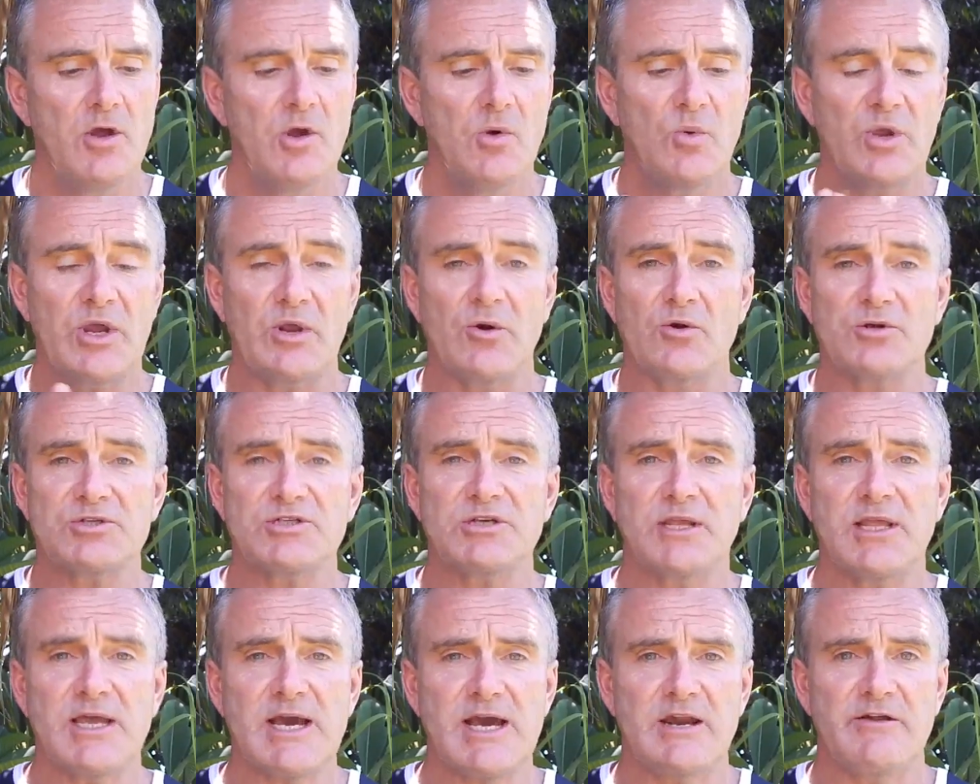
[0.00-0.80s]
We can
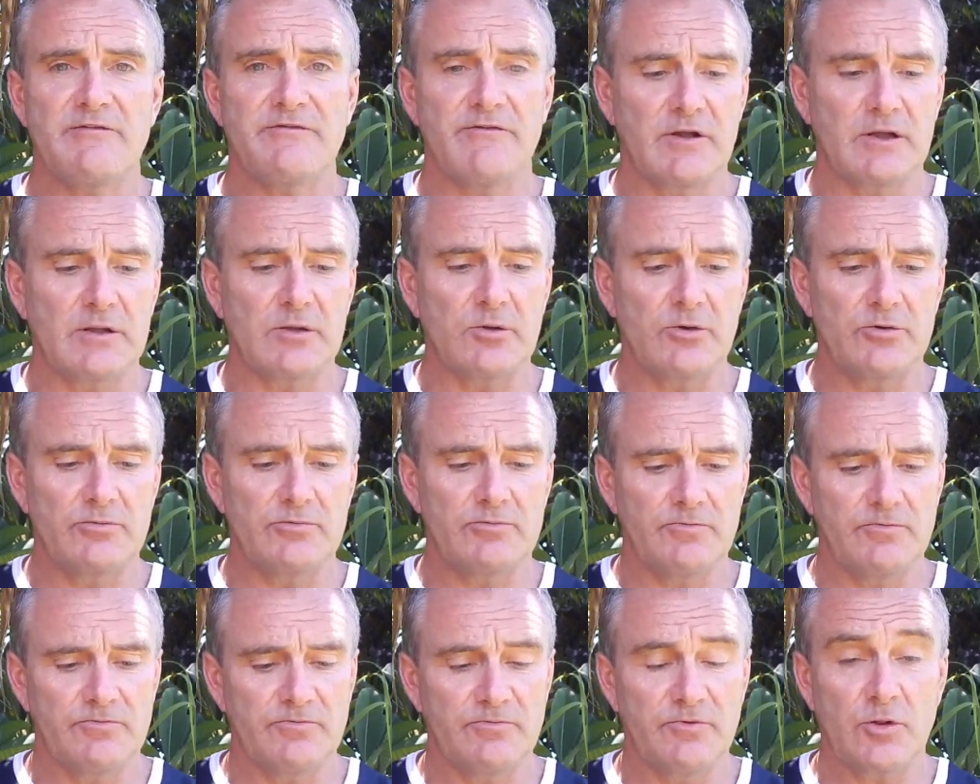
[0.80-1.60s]
also cater for
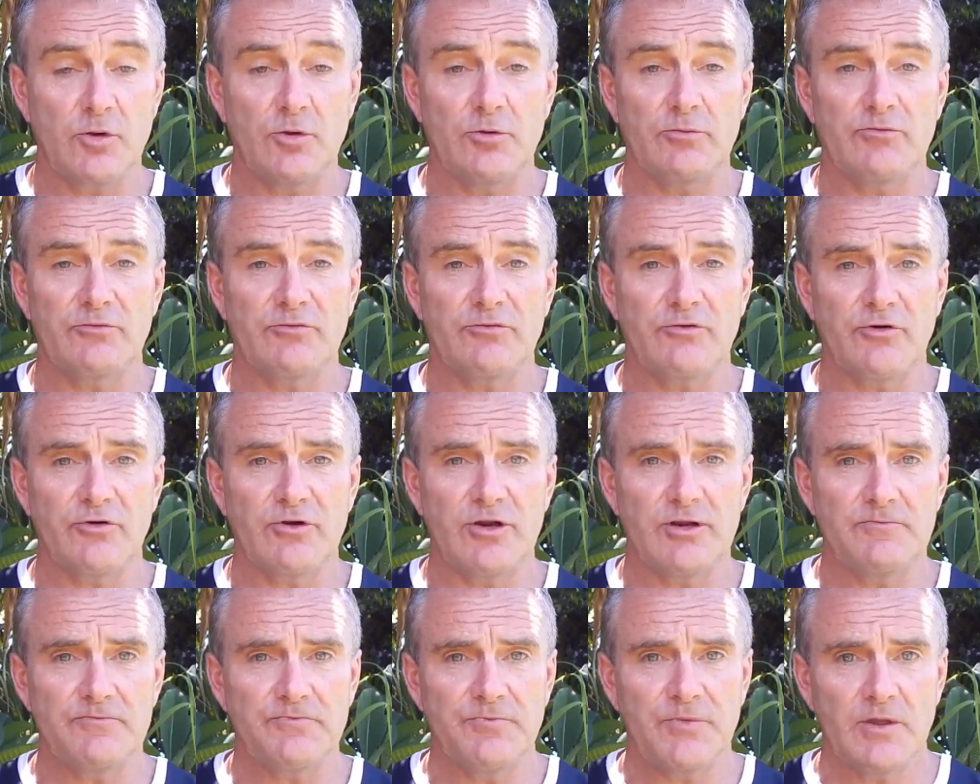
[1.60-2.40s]

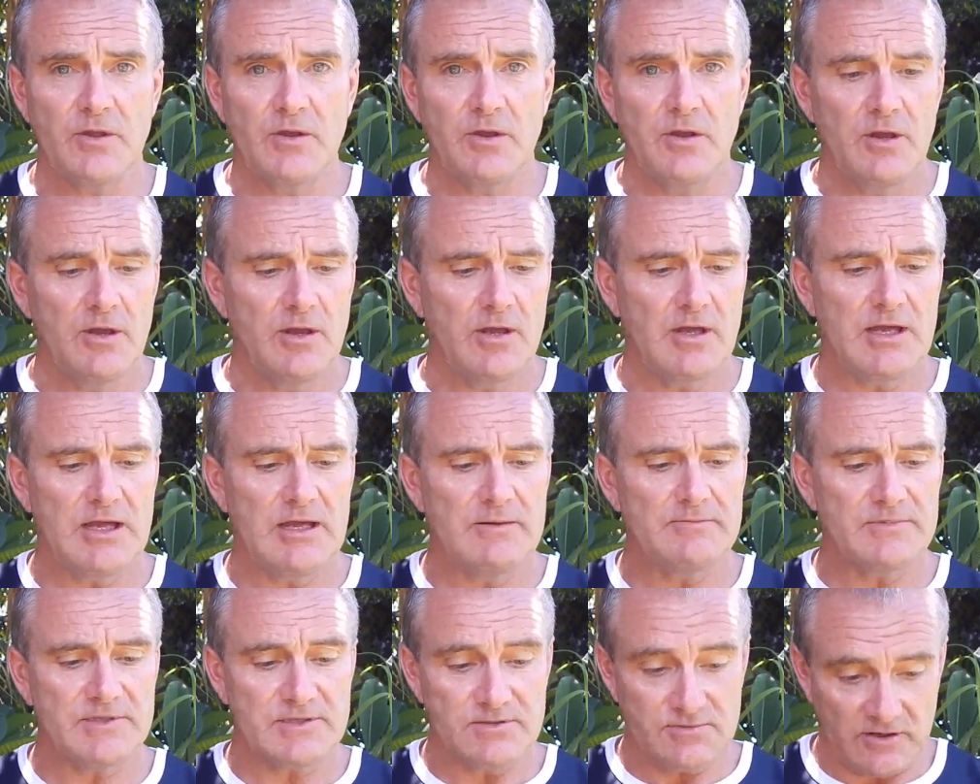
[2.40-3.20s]
gluten-free,
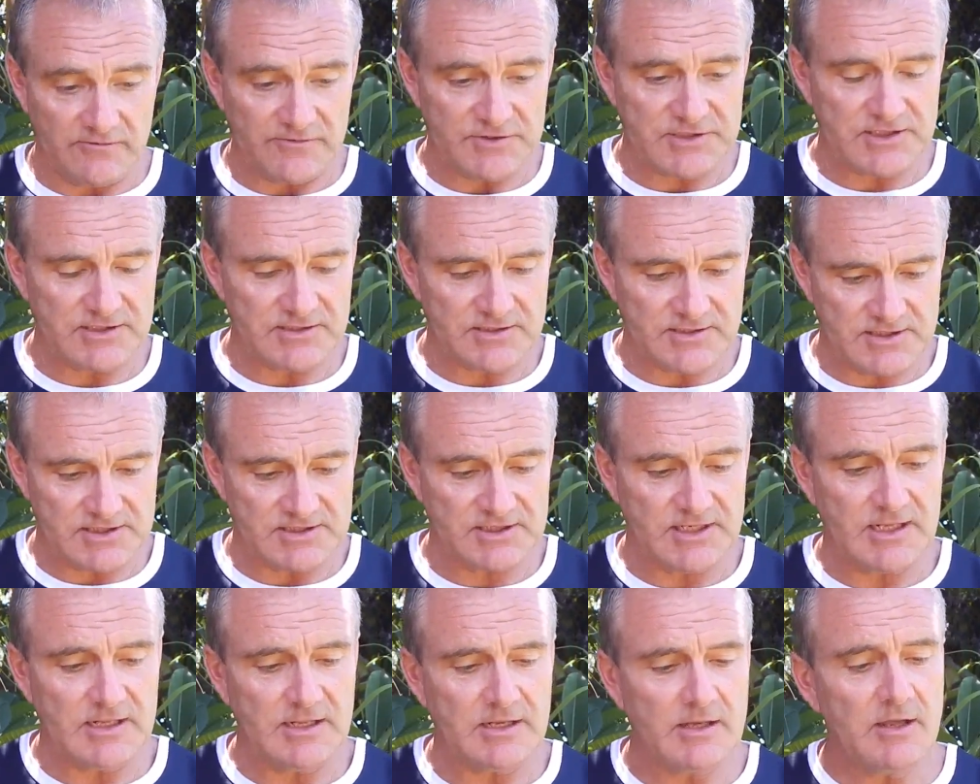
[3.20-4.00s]
and obviously the
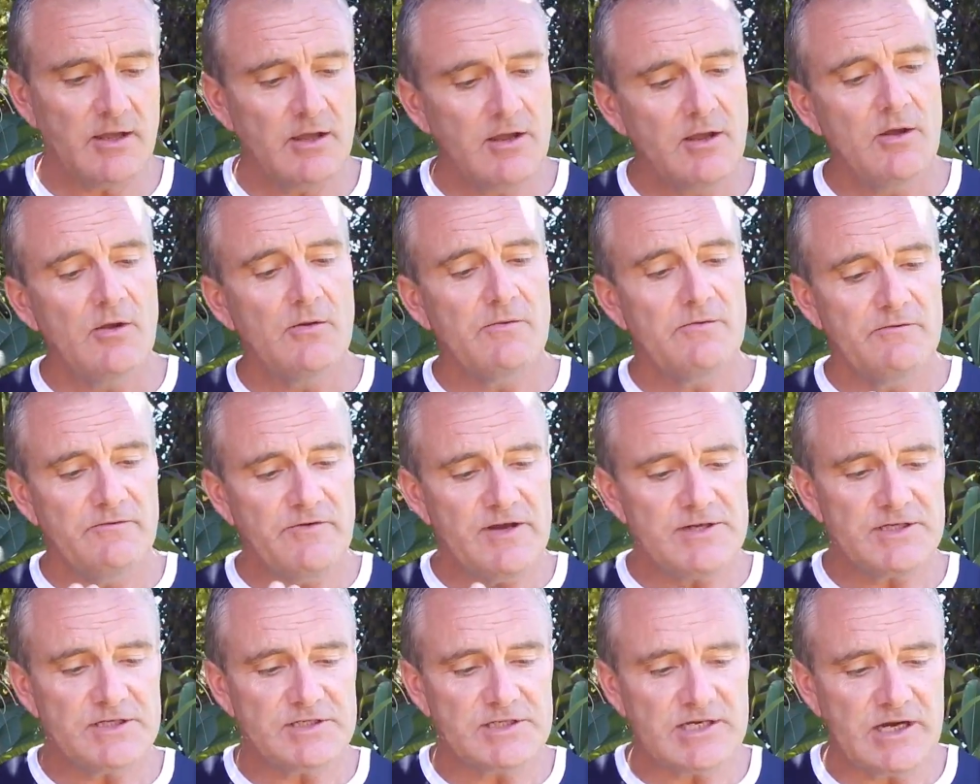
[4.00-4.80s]
celiac,
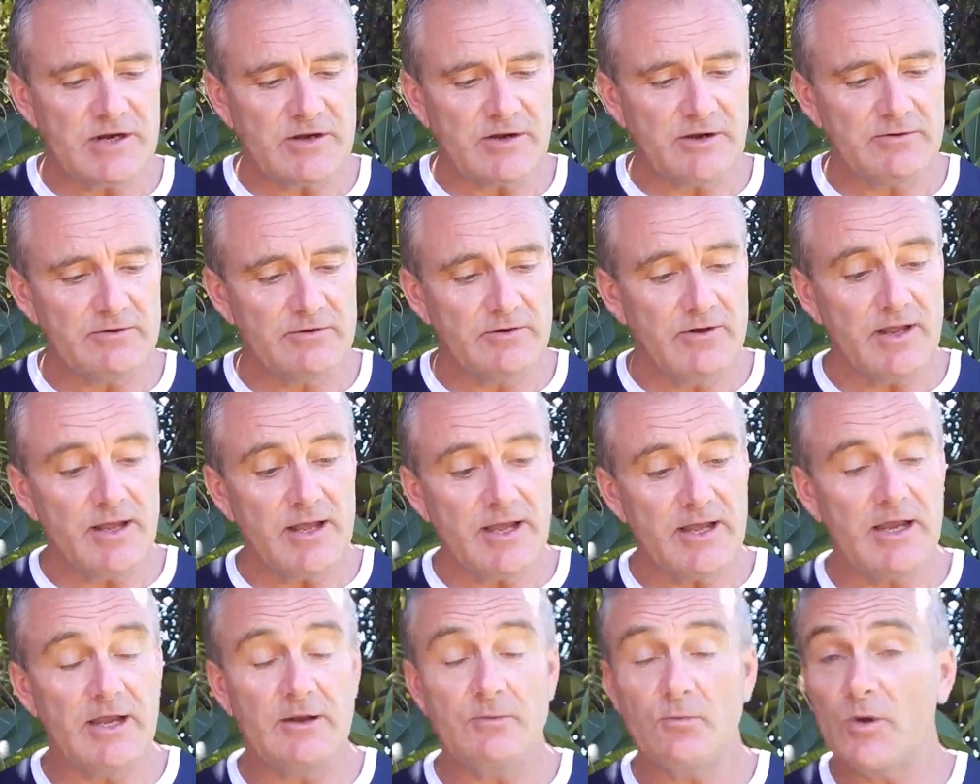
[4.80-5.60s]
vegetarian,
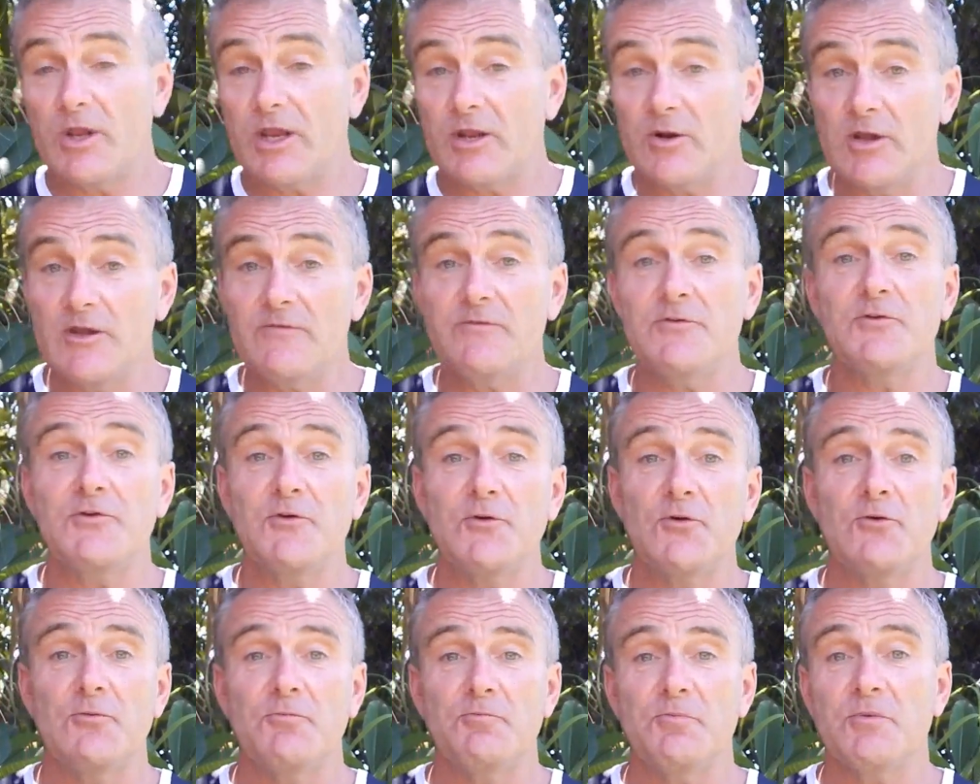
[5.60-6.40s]
and we can even
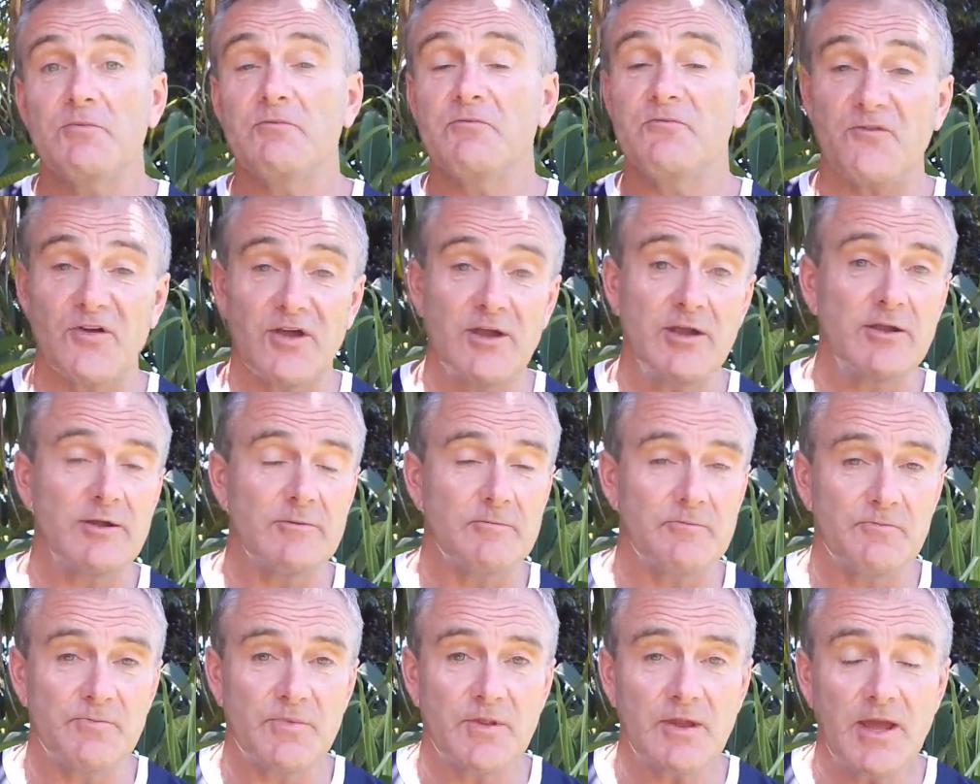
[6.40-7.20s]
do
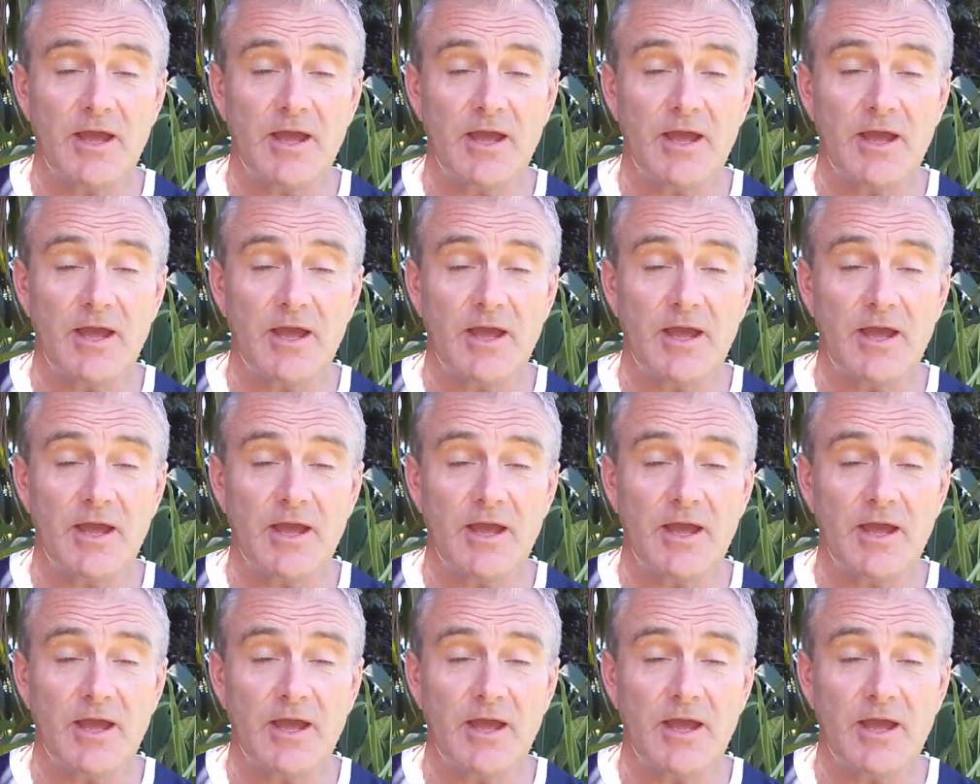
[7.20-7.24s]
vegan.